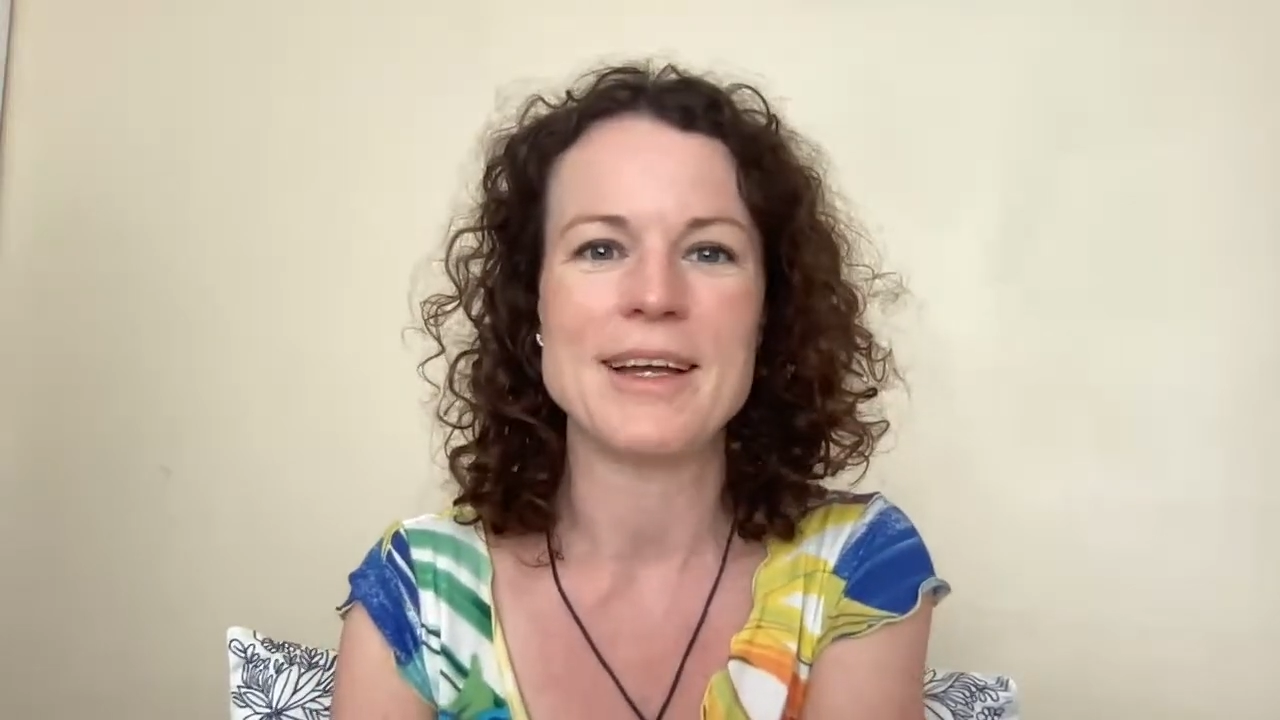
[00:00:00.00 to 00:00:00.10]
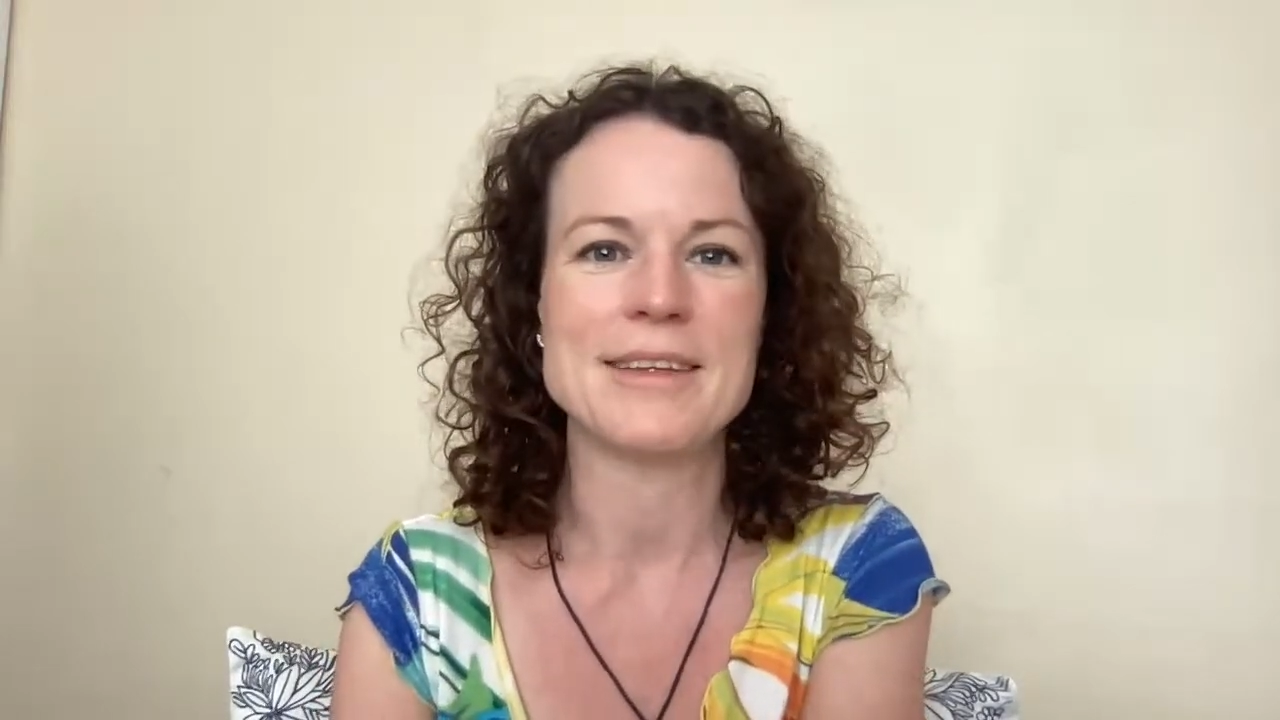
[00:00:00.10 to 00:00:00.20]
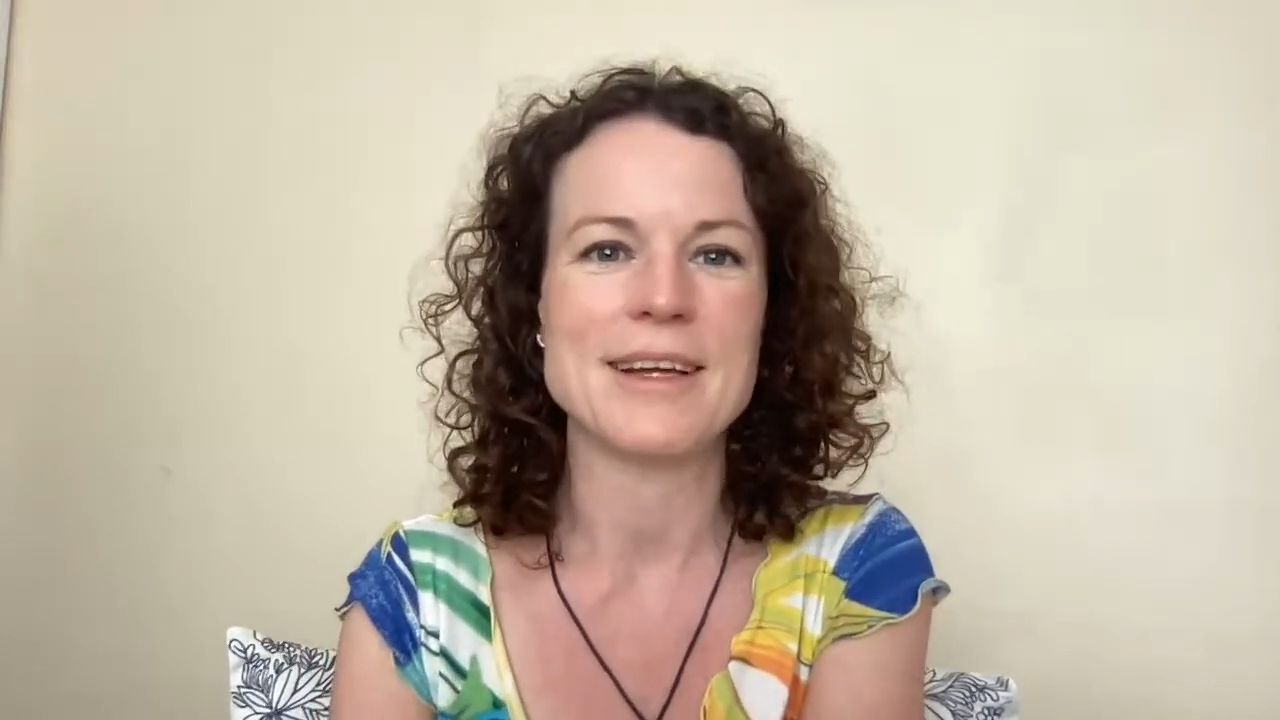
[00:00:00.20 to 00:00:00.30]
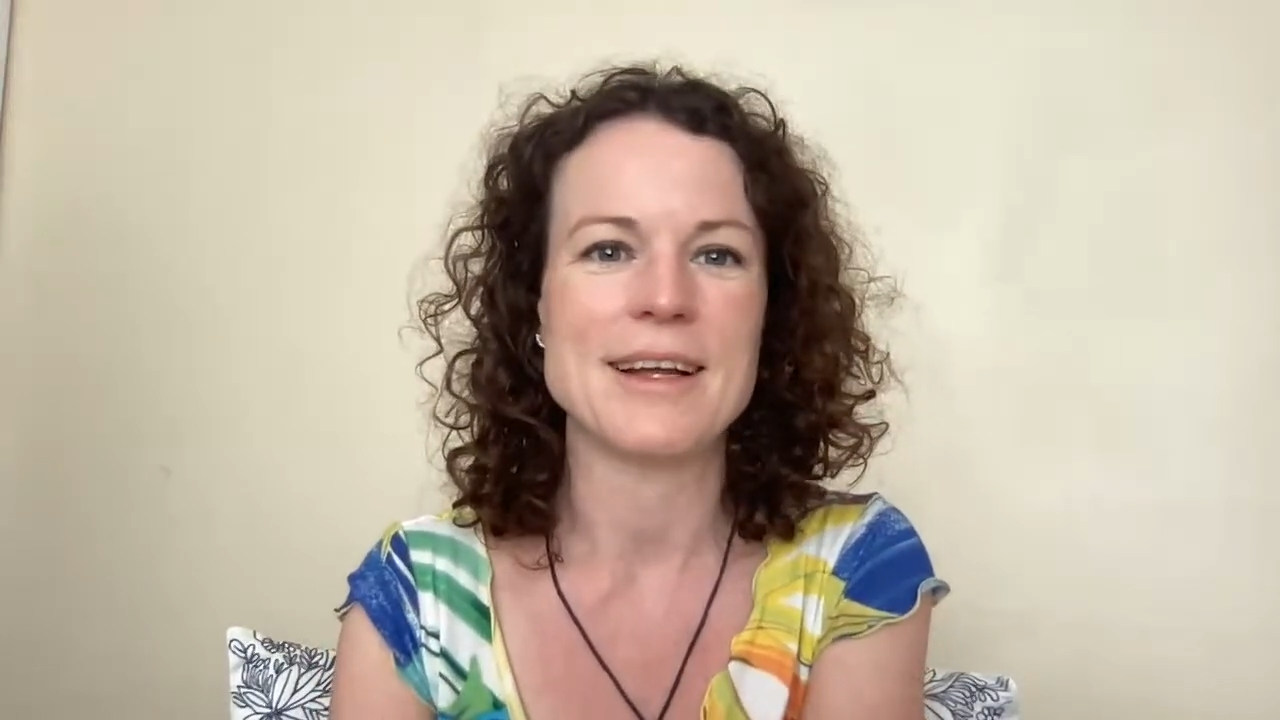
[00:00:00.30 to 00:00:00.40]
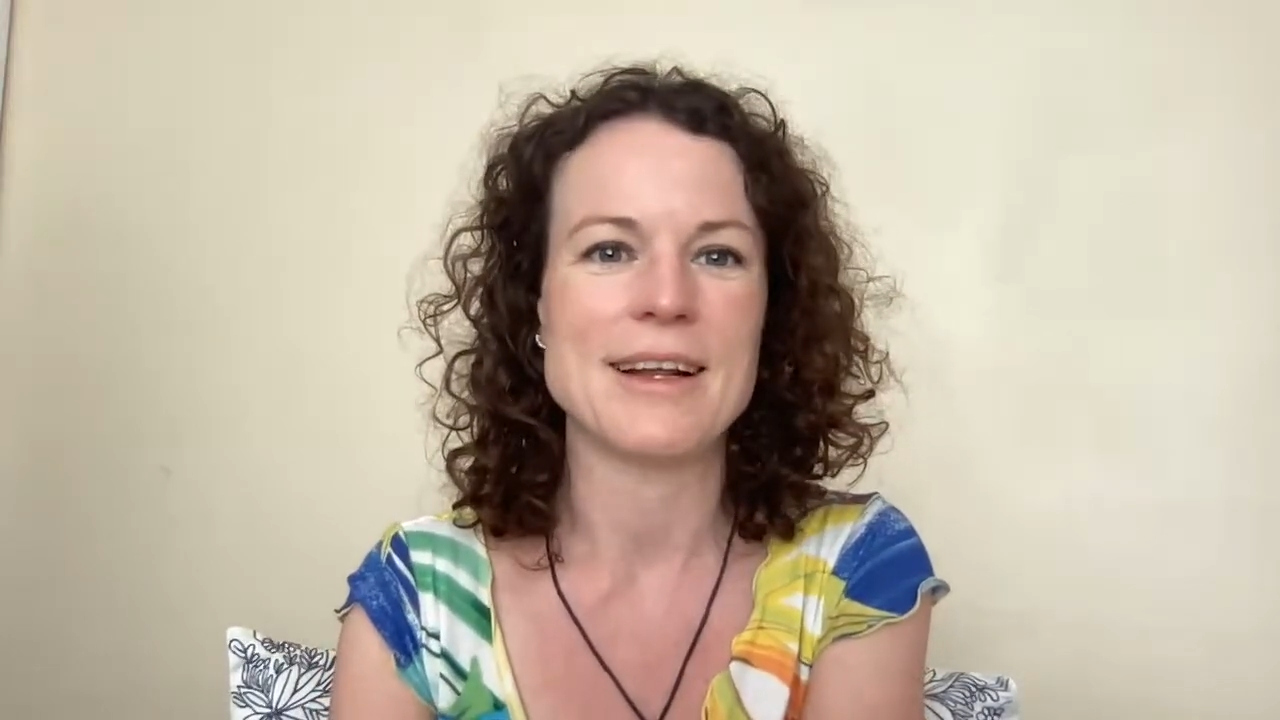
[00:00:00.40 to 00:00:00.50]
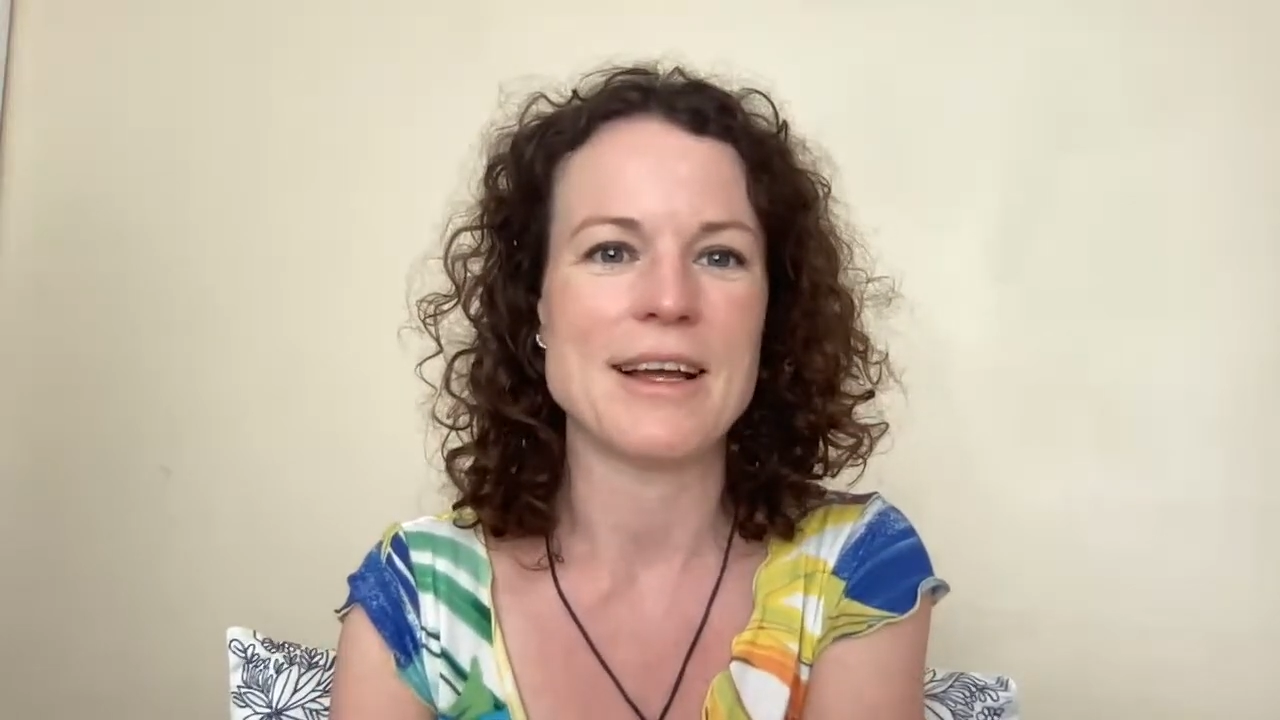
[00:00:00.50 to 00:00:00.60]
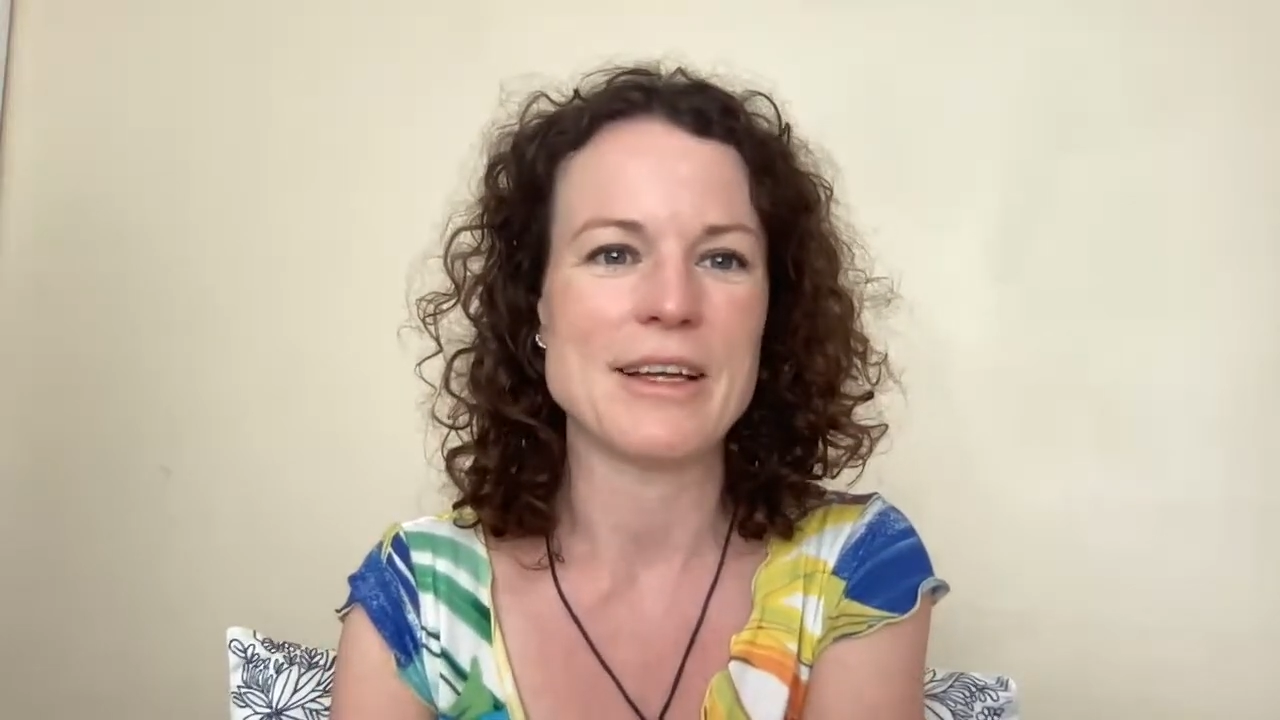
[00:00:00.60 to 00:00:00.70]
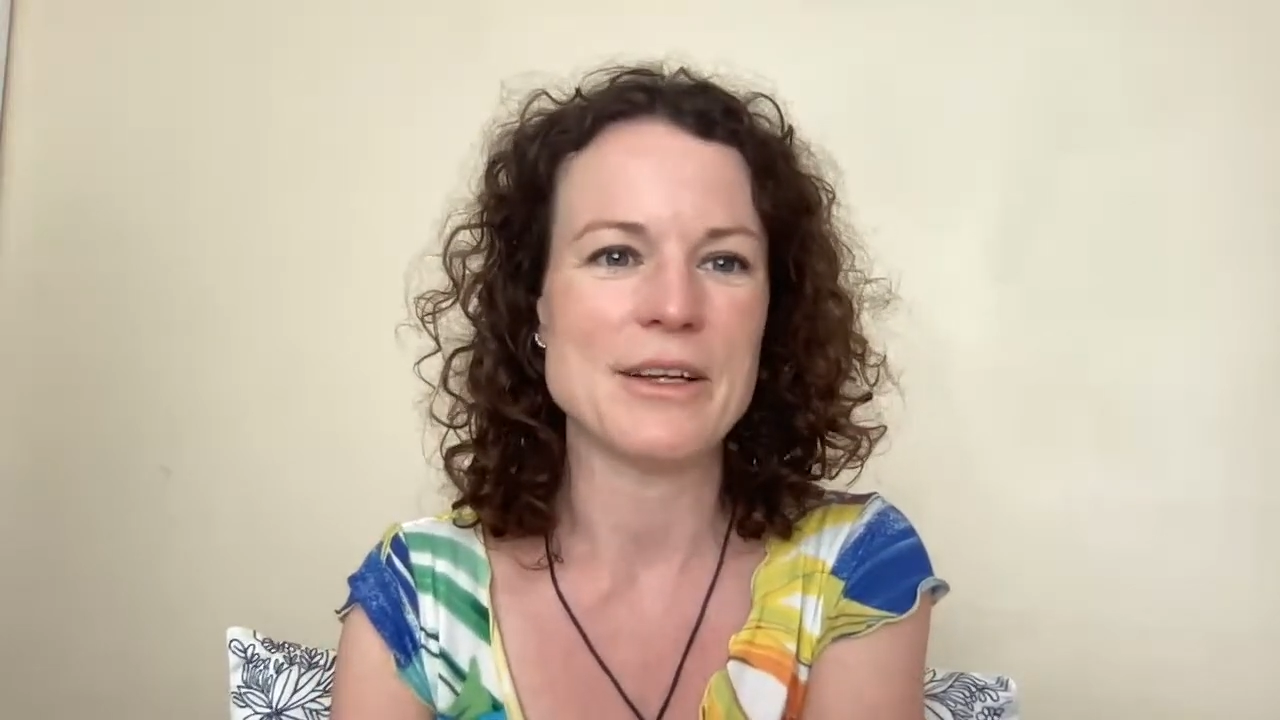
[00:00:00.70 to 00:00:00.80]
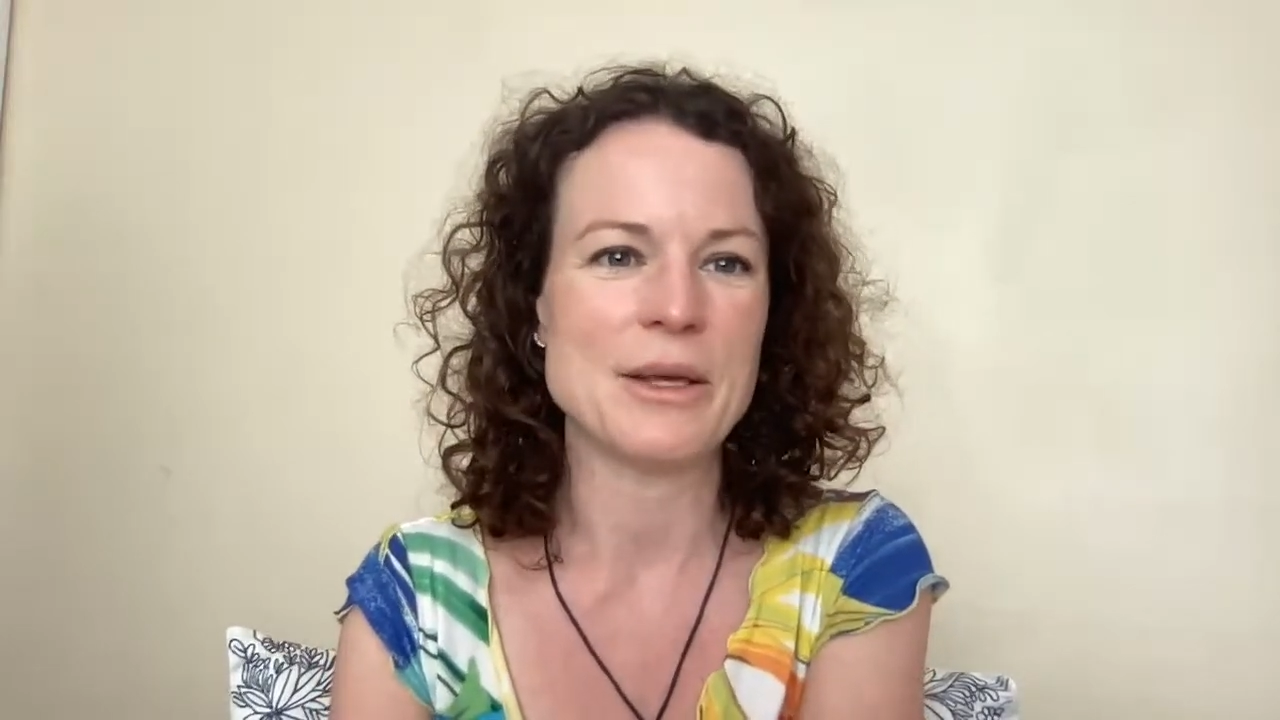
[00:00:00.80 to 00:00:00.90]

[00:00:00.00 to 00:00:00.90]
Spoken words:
there I'm going